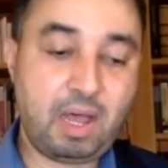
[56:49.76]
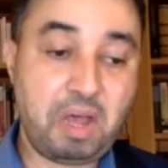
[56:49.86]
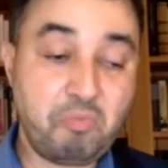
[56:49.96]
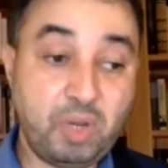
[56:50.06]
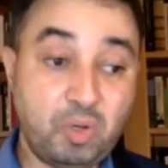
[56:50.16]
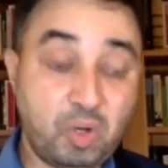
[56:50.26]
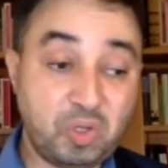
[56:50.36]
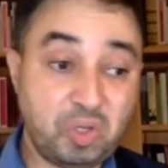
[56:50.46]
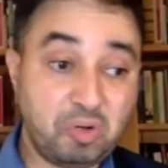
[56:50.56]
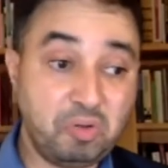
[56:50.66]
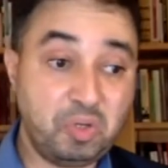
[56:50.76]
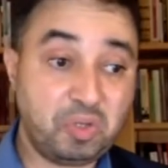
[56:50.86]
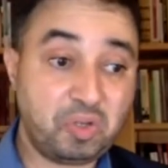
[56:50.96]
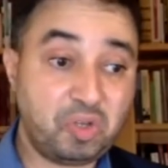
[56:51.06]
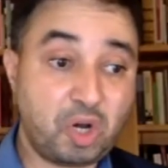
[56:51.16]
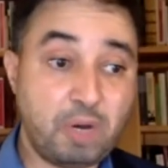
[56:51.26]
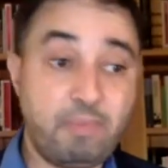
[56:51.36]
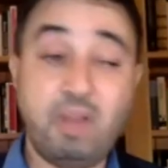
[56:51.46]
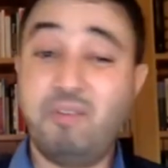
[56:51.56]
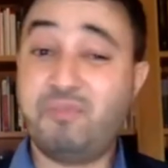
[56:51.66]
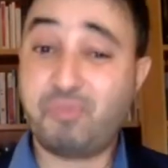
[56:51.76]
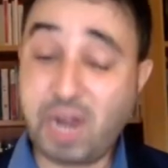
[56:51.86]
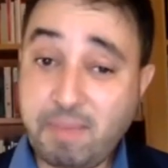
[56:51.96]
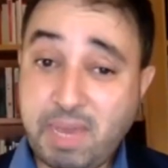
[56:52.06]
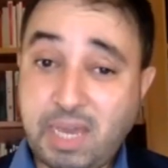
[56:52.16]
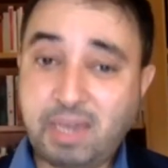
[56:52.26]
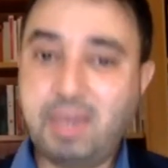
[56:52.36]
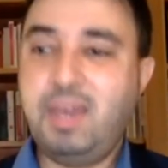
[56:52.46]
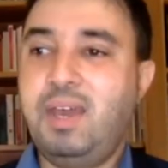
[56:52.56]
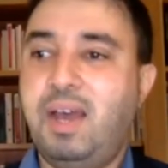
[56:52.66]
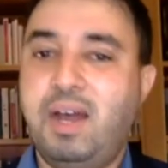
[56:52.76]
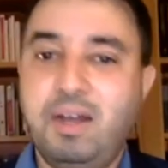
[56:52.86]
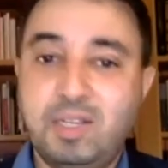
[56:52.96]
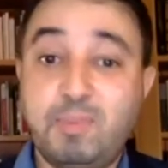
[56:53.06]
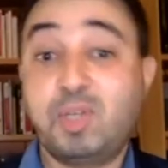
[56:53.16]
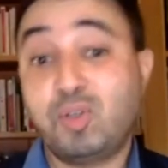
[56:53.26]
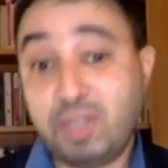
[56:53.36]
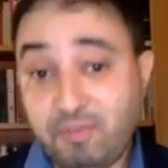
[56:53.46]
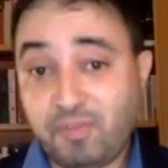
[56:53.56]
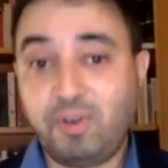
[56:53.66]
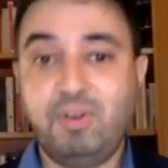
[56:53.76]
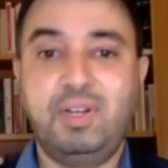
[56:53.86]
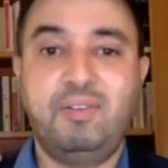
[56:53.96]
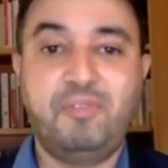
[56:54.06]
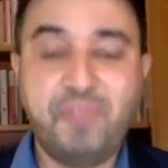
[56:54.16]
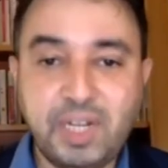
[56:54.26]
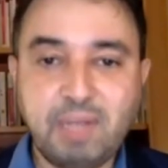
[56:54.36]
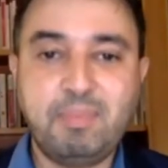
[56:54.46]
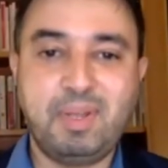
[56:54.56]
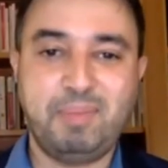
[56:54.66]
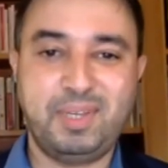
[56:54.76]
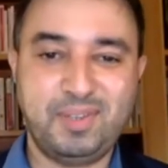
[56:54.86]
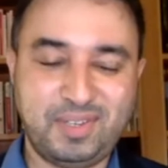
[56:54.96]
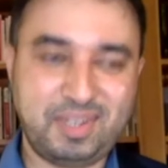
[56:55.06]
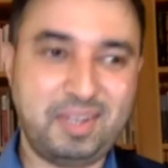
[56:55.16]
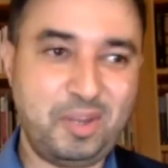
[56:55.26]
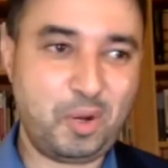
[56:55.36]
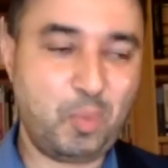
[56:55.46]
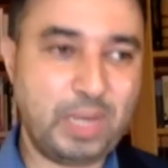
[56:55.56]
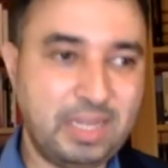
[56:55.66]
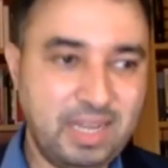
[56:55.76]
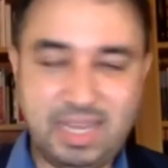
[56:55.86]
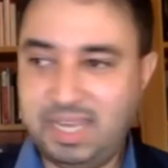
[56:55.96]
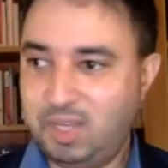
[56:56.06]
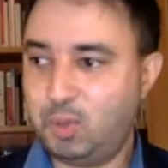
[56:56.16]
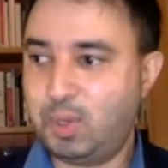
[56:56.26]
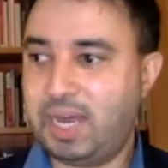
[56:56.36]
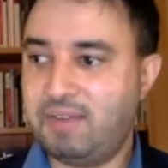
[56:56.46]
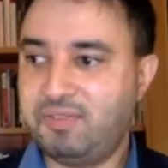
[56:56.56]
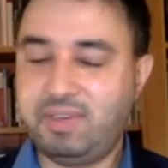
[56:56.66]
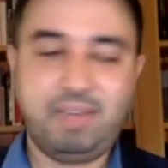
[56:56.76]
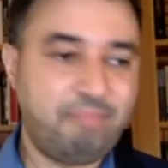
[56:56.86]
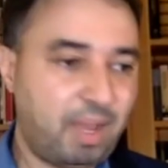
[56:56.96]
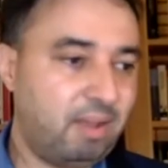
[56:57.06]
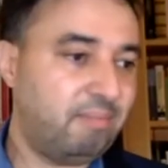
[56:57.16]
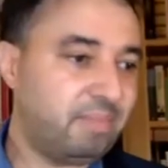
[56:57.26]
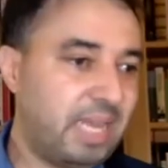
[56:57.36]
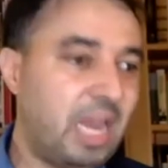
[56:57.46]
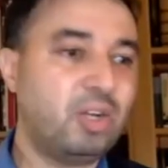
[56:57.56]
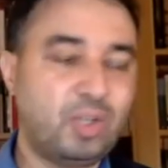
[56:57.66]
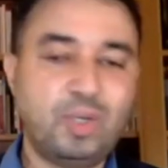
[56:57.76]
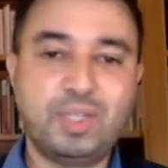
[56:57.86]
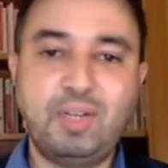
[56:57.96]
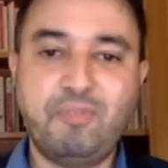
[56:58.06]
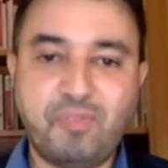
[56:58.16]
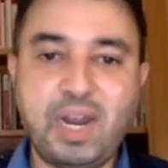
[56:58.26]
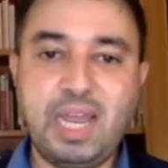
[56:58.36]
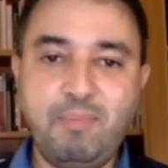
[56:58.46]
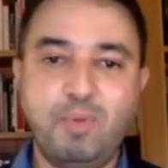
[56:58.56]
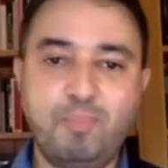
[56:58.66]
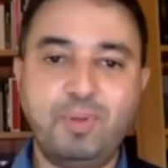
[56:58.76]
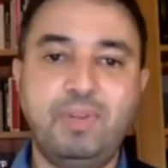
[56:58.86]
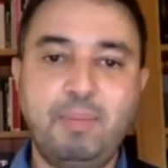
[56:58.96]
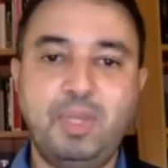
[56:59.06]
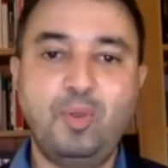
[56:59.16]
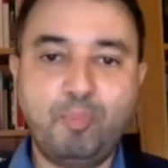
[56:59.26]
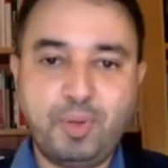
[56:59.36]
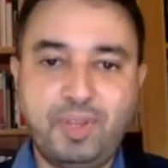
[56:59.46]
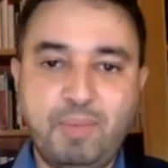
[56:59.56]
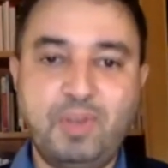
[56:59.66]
We could also use the term framing, especially for film, because when you have characters in a frame, you put them in a